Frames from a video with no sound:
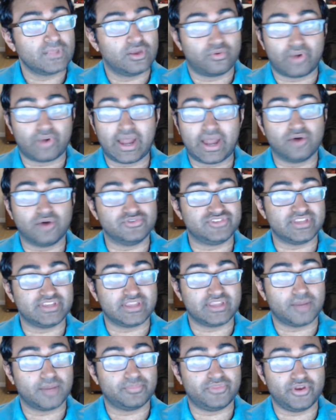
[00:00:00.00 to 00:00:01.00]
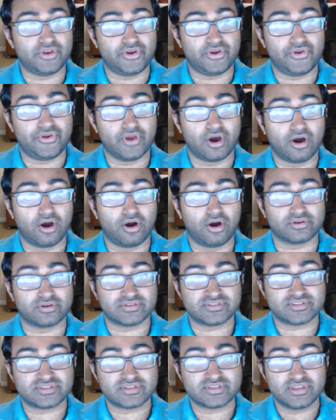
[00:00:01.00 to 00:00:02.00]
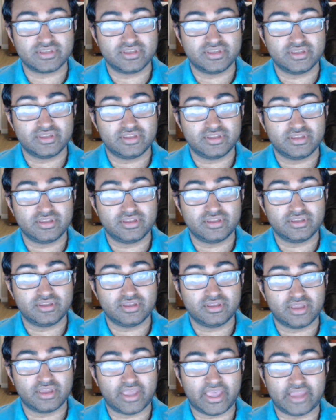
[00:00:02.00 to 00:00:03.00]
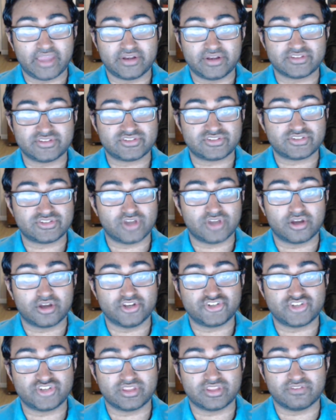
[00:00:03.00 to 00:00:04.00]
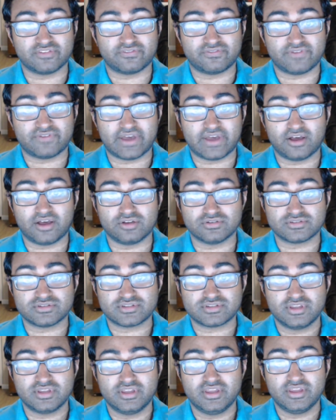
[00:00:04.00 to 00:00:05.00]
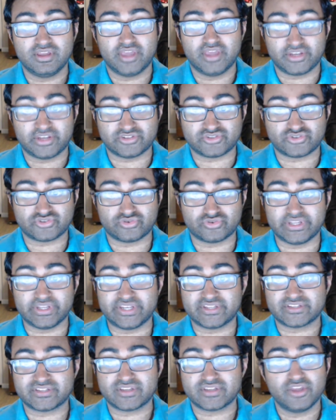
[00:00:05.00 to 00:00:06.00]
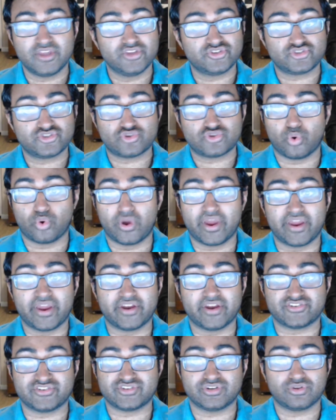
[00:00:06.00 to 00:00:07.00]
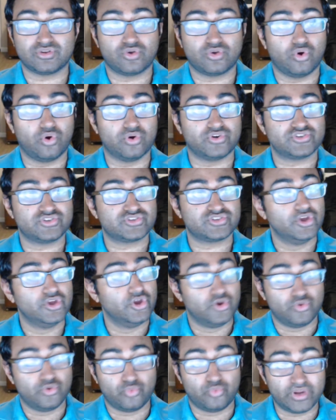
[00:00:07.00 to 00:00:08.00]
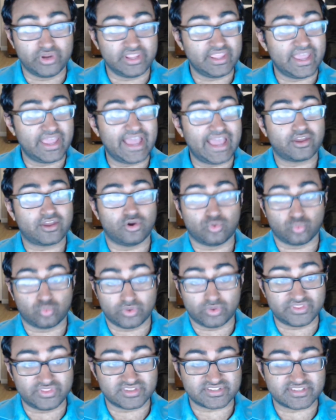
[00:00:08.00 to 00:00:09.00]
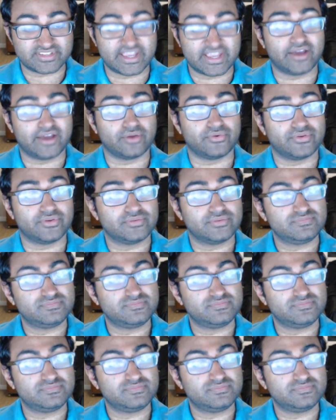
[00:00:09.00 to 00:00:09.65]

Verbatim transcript: rousing up the dogs and astonishing the fowls, and streets, squares, and courts re echo with sound.